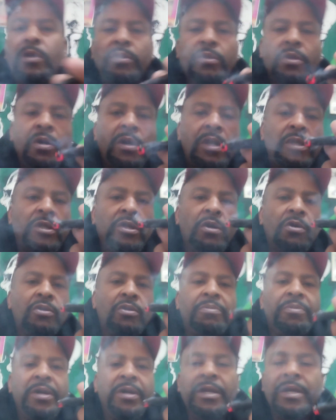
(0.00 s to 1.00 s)
Cause all that
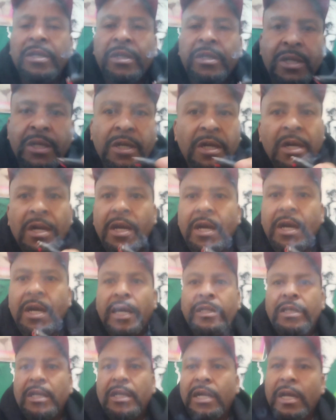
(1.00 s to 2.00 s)
social media shit,
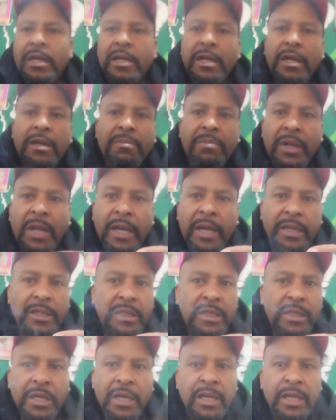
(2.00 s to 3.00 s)
that shit ain't nothing but like a
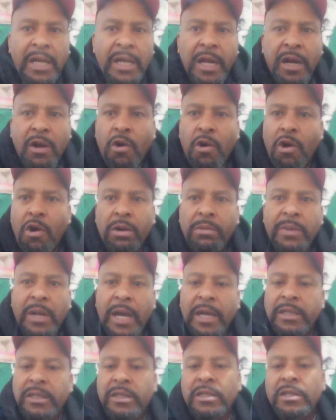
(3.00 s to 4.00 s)
scene out of Harlem
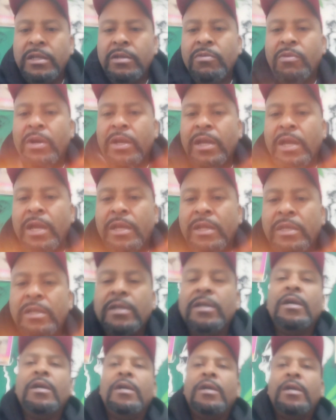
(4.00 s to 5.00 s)
Nights anyway, ain't
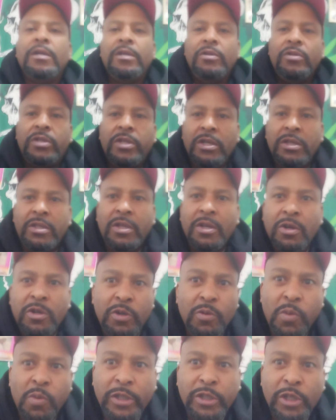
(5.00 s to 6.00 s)
it? You sit there,
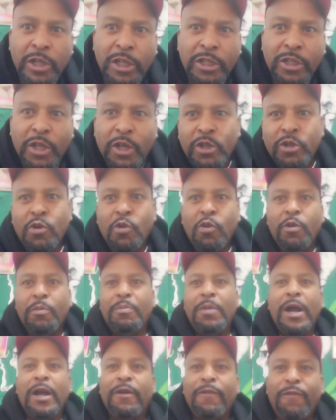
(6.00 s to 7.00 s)
you watching these niggas
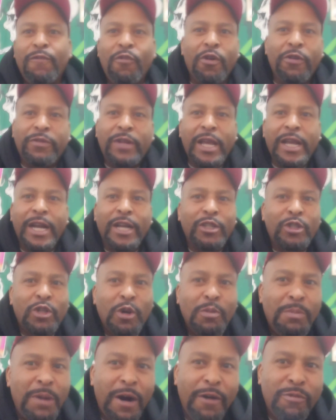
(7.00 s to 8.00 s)
going back and forth. They got
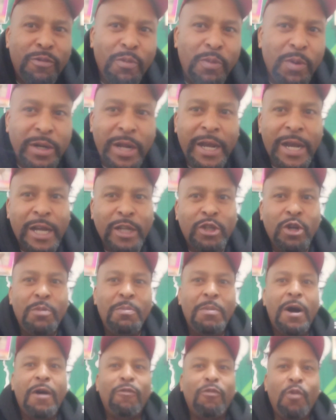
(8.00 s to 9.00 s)
your mouth, they got
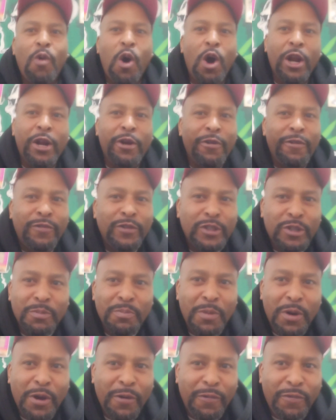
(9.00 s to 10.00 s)
your mouth watering for
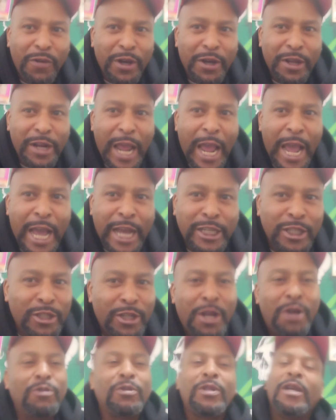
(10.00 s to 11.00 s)
some motherfucking
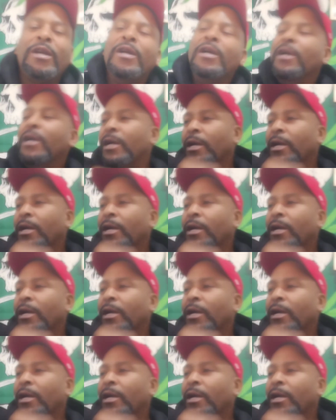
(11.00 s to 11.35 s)
action, don't they?